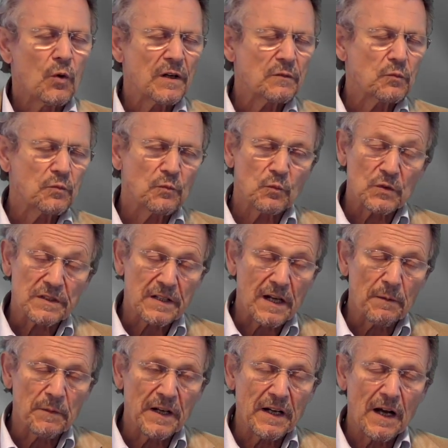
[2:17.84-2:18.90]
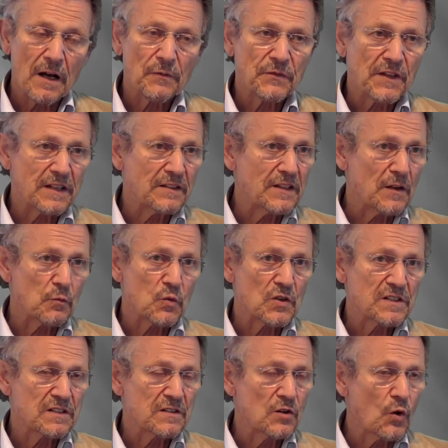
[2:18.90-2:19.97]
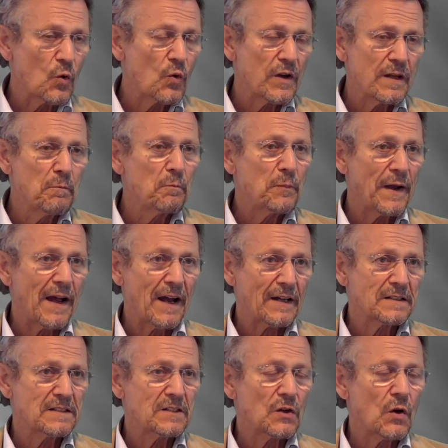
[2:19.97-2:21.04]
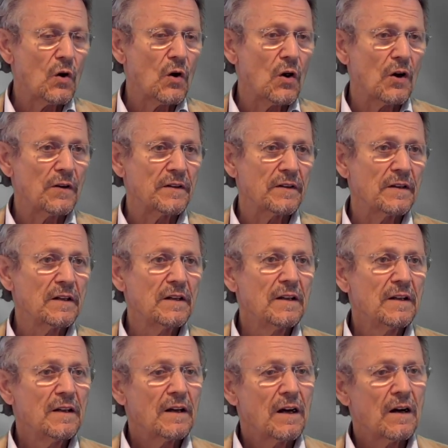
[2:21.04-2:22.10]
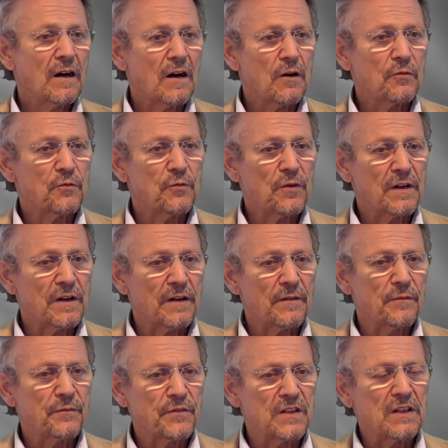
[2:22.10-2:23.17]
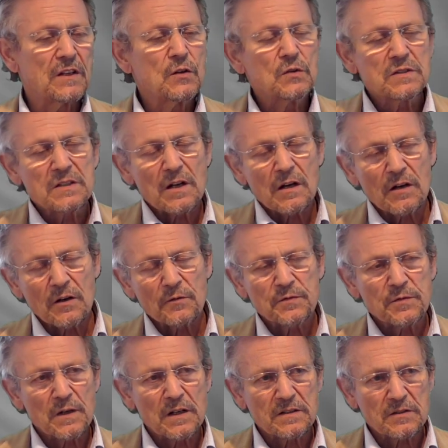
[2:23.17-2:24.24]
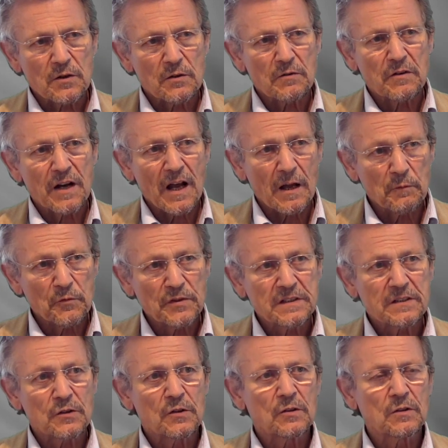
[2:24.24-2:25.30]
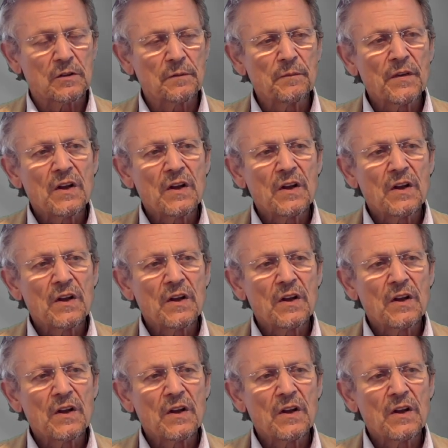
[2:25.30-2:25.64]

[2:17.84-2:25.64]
what was coming out that there was no impact on of uh, the use of uh, solriamfetol